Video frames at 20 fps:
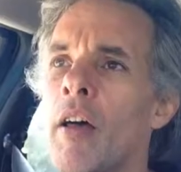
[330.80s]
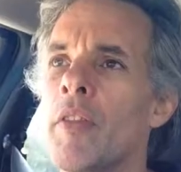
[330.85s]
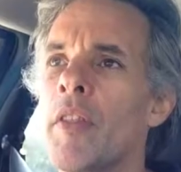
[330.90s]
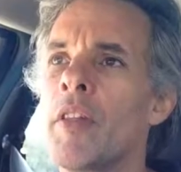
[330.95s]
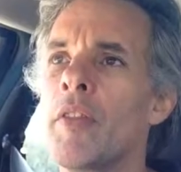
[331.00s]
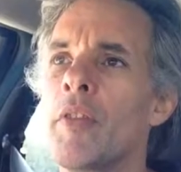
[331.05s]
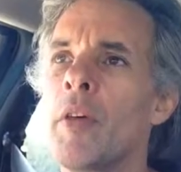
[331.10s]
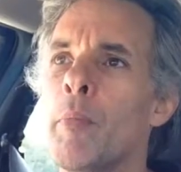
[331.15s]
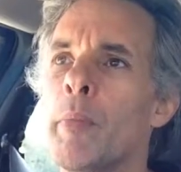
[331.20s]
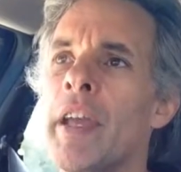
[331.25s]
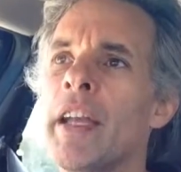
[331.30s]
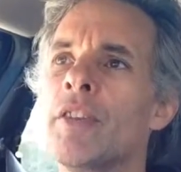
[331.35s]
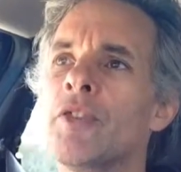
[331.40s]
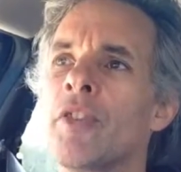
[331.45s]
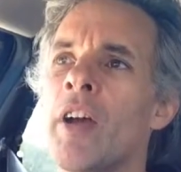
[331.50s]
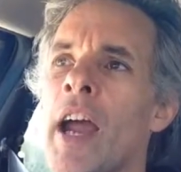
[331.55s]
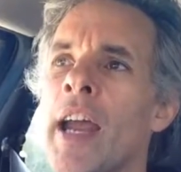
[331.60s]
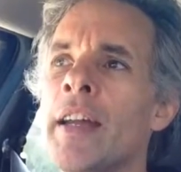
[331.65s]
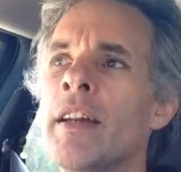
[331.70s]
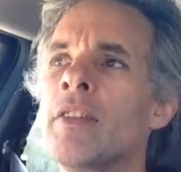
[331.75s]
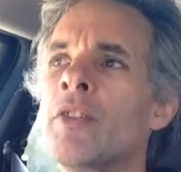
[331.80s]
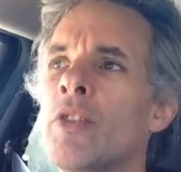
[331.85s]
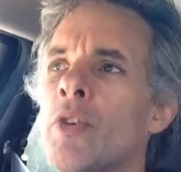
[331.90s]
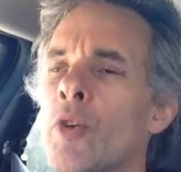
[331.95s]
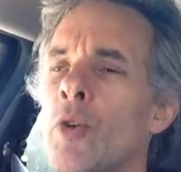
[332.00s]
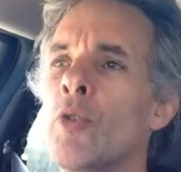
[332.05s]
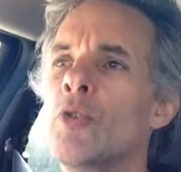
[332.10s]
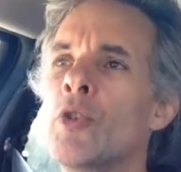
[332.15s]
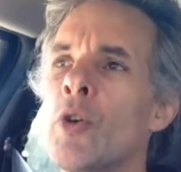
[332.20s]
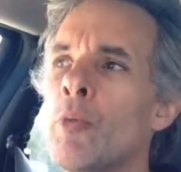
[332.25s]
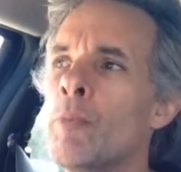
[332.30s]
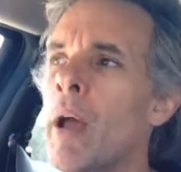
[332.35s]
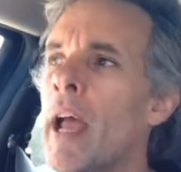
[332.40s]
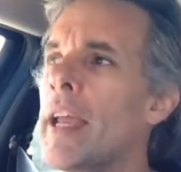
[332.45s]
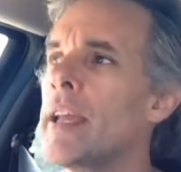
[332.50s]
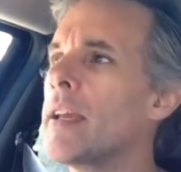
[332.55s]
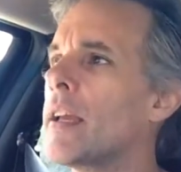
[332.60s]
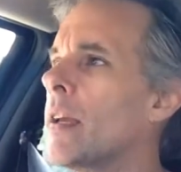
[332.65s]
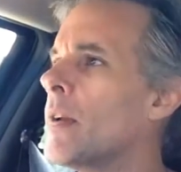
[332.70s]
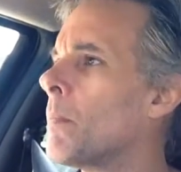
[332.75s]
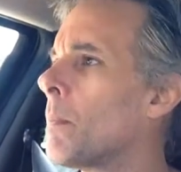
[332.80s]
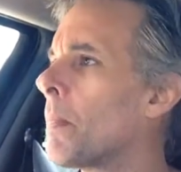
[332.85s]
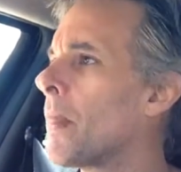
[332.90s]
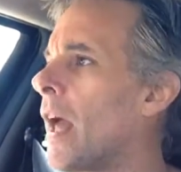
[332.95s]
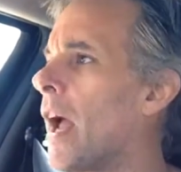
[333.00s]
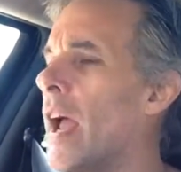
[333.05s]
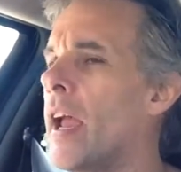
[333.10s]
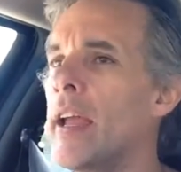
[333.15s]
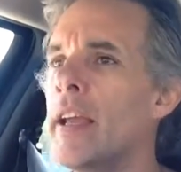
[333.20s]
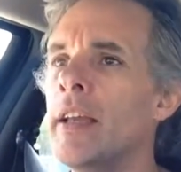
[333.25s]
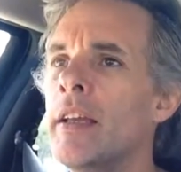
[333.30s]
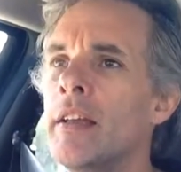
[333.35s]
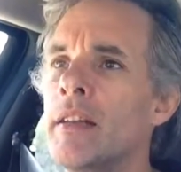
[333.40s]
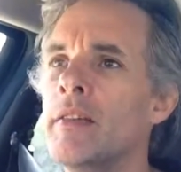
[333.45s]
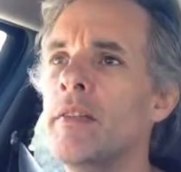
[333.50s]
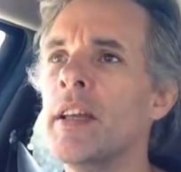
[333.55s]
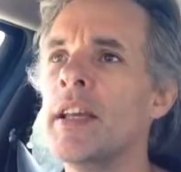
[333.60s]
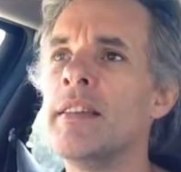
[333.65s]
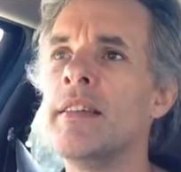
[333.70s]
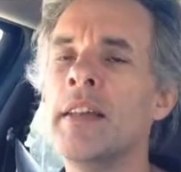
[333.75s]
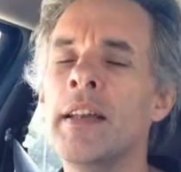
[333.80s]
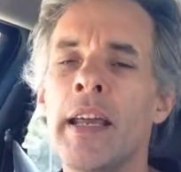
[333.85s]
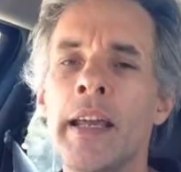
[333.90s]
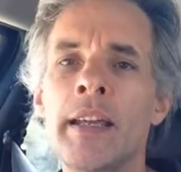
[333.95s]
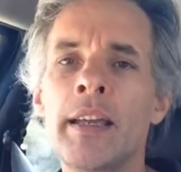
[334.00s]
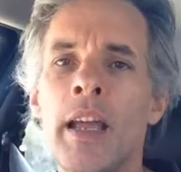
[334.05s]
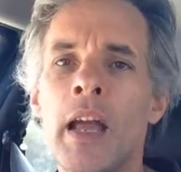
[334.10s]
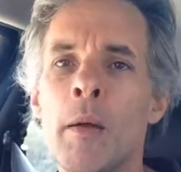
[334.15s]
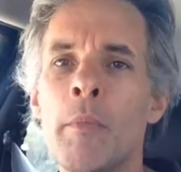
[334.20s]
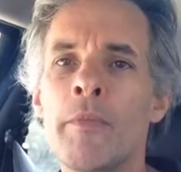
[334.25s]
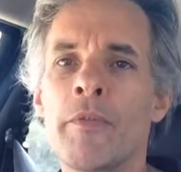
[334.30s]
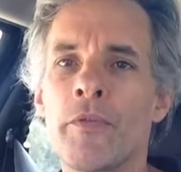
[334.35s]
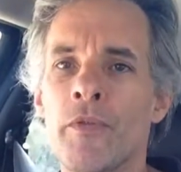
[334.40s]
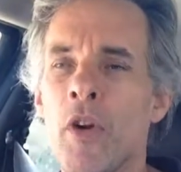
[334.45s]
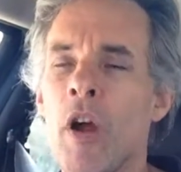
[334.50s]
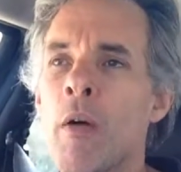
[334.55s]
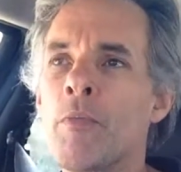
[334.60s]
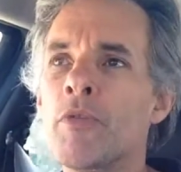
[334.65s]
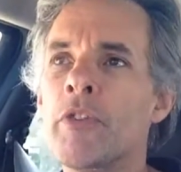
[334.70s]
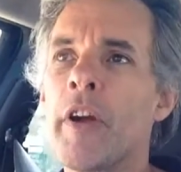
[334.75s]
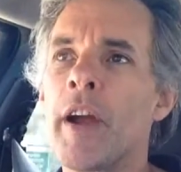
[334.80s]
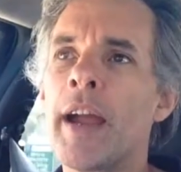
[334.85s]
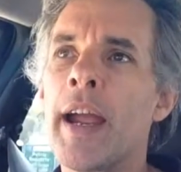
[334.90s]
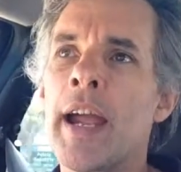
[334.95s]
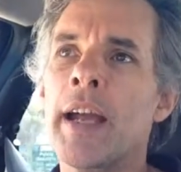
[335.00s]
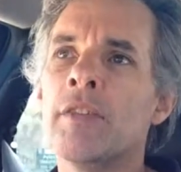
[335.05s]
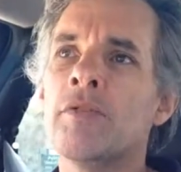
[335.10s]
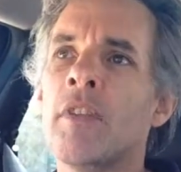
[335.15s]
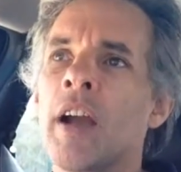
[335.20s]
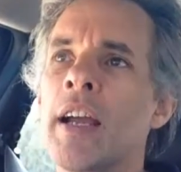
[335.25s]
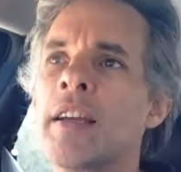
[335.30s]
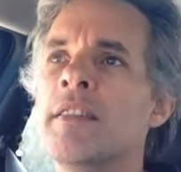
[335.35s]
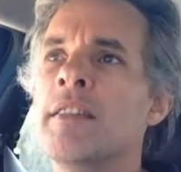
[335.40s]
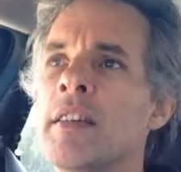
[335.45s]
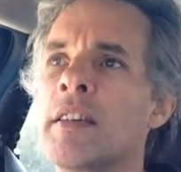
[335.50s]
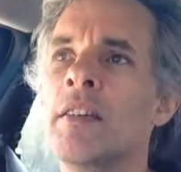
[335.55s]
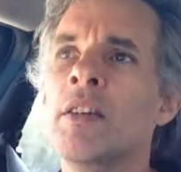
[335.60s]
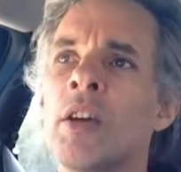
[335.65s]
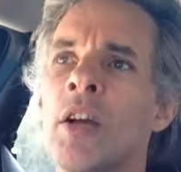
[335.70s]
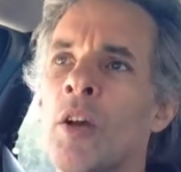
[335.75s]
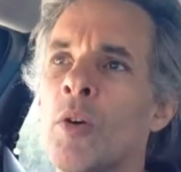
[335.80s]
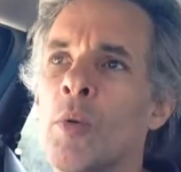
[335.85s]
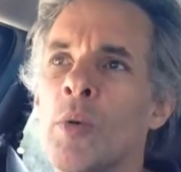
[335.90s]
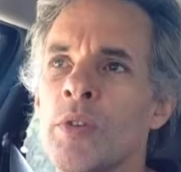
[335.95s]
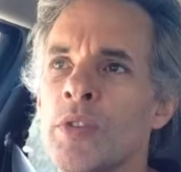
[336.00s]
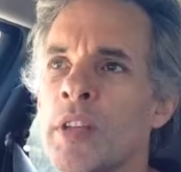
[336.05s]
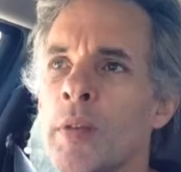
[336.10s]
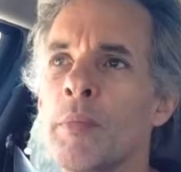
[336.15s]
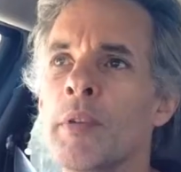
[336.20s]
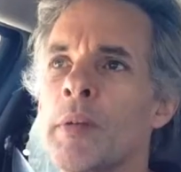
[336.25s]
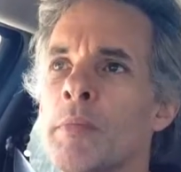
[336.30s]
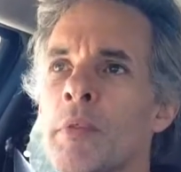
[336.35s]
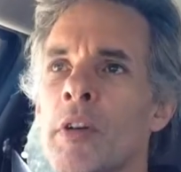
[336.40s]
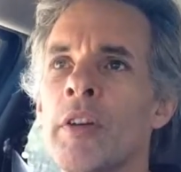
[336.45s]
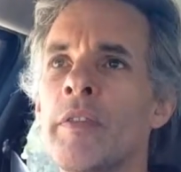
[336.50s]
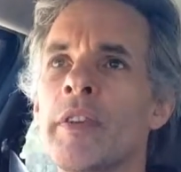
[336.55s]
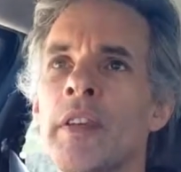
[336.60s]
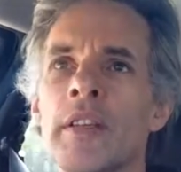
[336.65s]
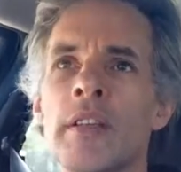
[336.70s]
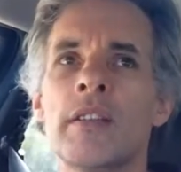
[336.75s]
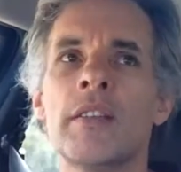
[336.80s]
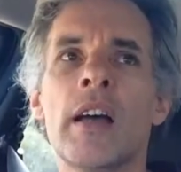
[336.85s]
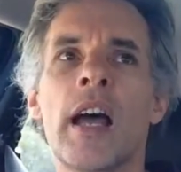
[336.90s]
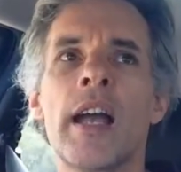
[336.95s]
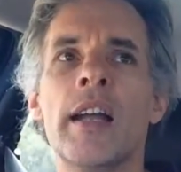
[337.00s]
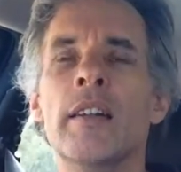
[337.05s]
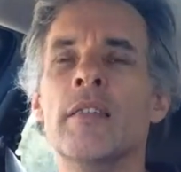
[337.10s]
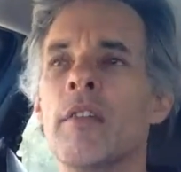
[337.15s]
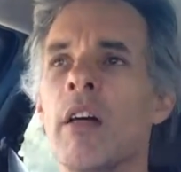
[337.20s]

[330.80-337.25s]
the the big trainers who do make a decent income from greyhound racing will simply move interstate.